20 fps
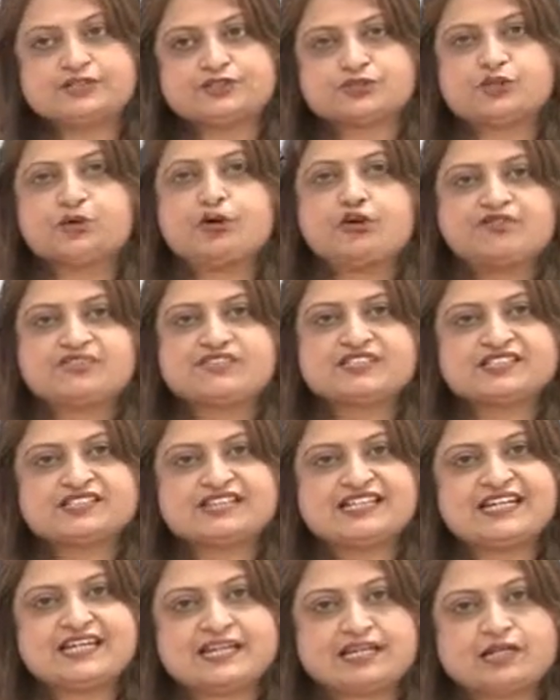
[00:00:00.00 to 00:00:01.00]
So
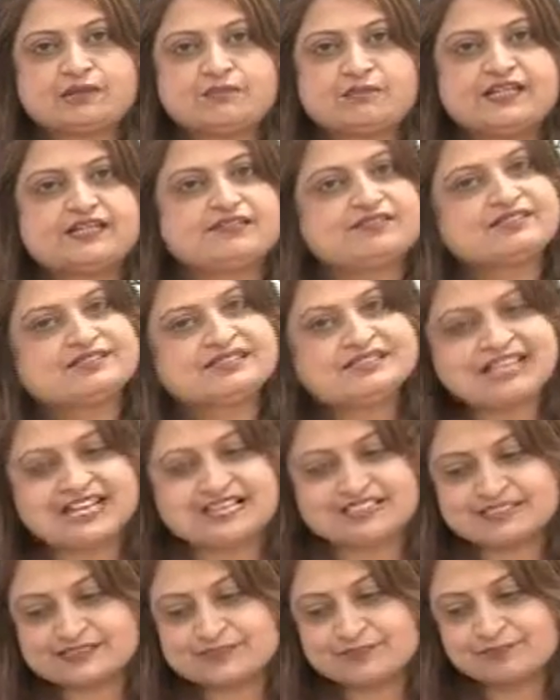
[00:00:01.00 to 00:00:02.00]
obviously it will be
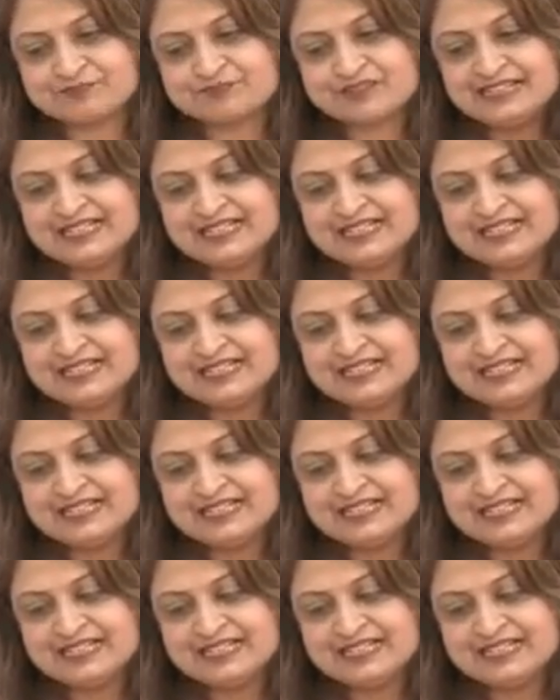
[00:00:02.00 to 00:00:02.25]
6.